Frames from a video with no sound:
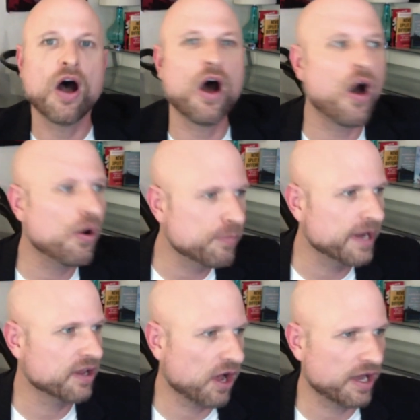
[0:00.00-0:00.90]
Oh
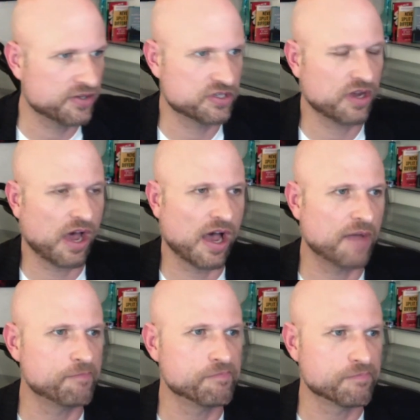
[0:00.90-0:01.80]
my gosh.
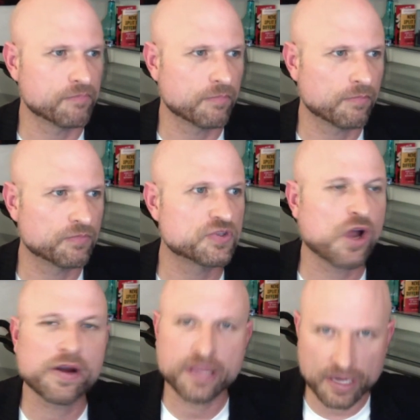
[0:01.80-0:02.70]
Um,
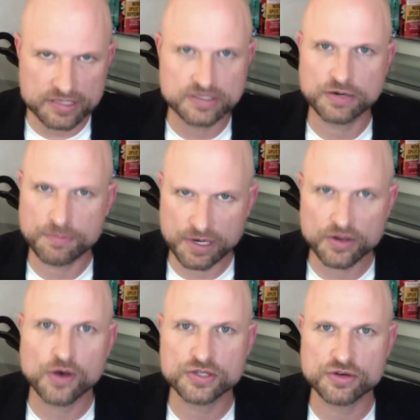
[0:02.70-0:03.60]
sorry guys, didn't mean
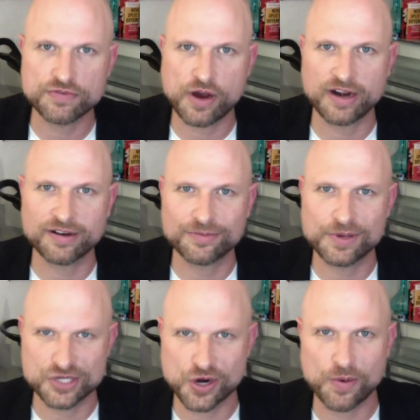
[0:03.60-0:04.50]
to go so far
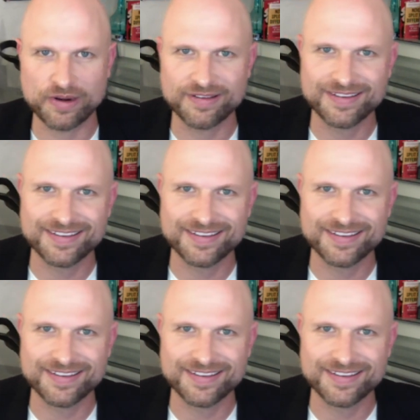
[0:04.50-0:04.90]
with Sherwood